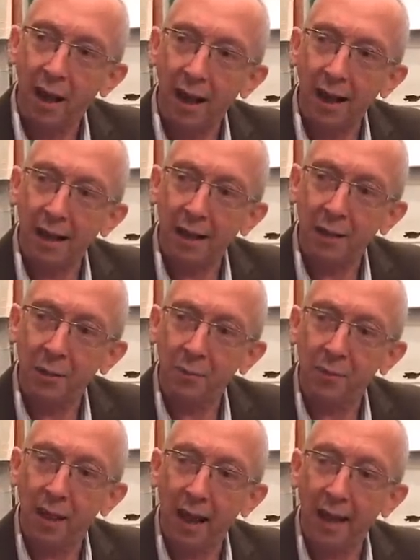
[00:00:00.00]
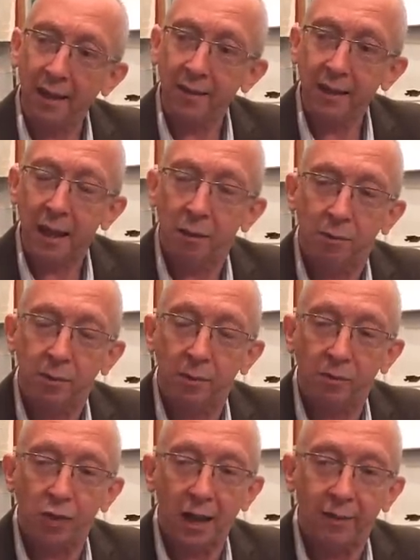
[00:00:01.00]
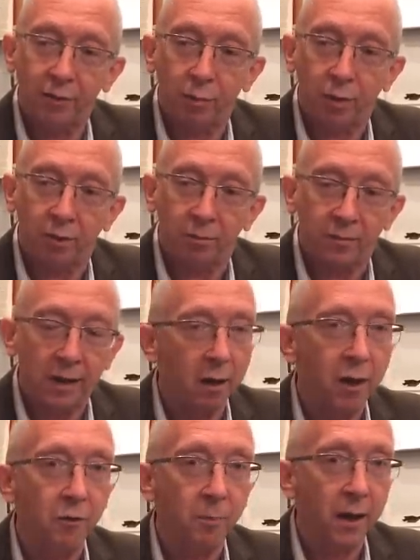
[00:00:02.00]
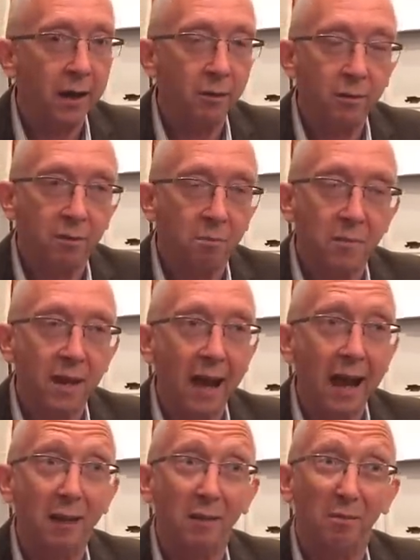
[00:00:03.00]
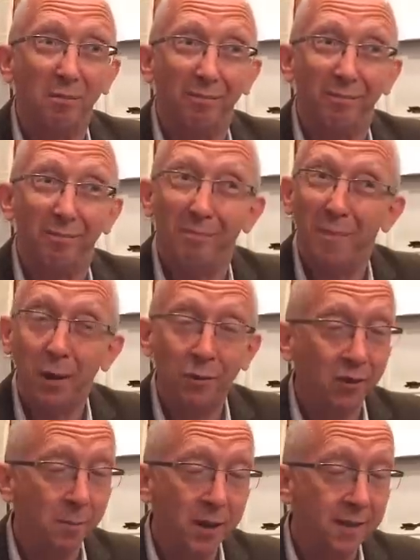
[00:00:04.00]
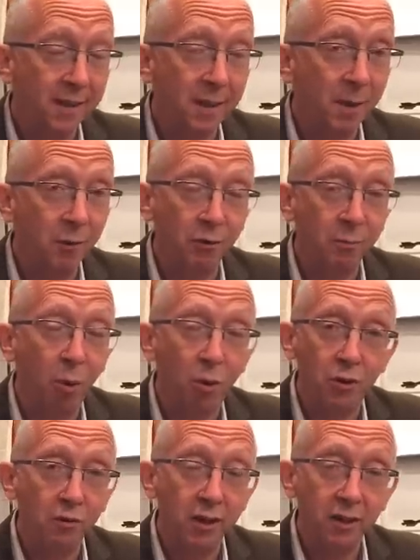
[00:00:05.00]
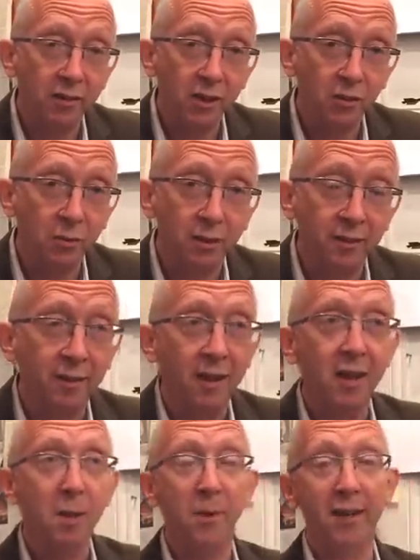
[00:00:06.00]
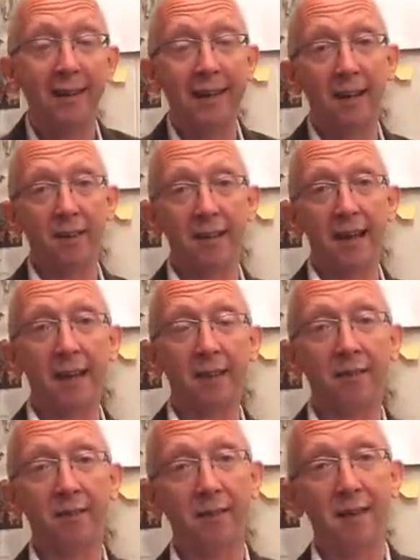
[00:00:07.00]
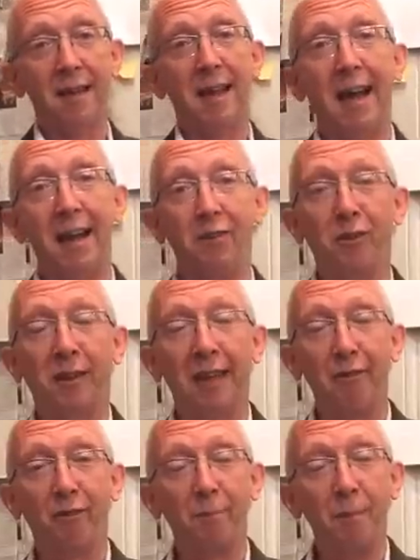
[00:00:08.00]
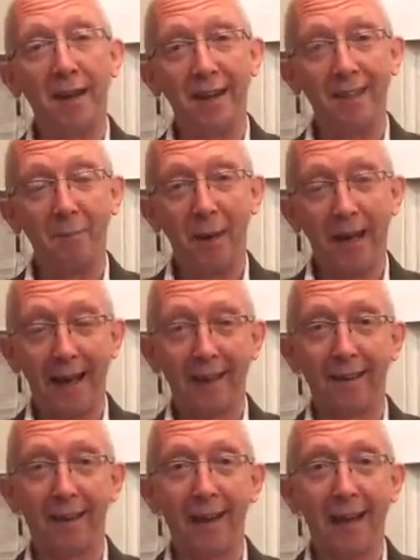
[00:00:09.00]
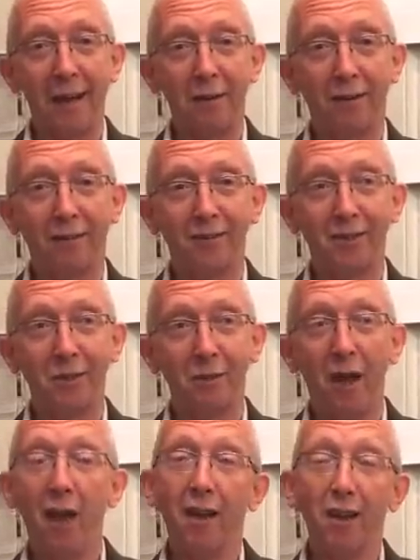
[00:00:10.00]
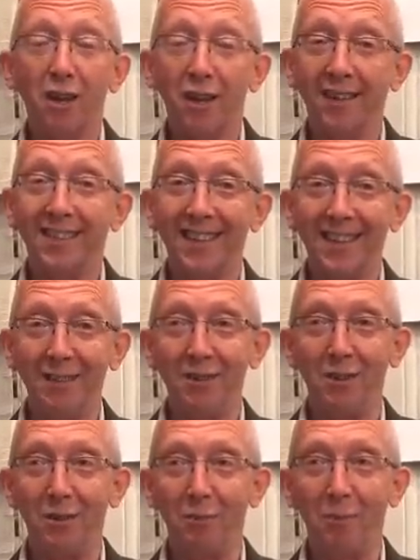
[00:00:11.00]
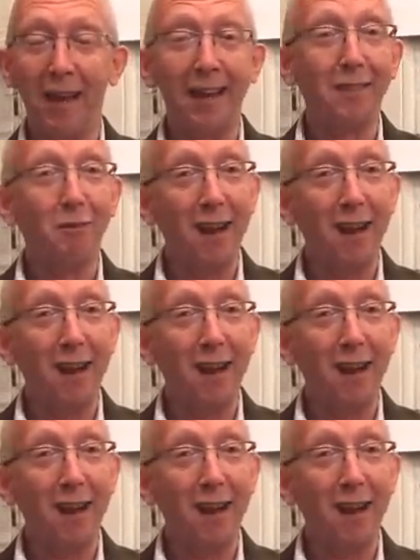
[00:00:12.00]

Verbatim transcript: Um, and, you know, shelves were, you know, £100, and most of the money that came in was from ordinary individuals. But it cleared debts and just gave us money in the bank and allowed us to continue paying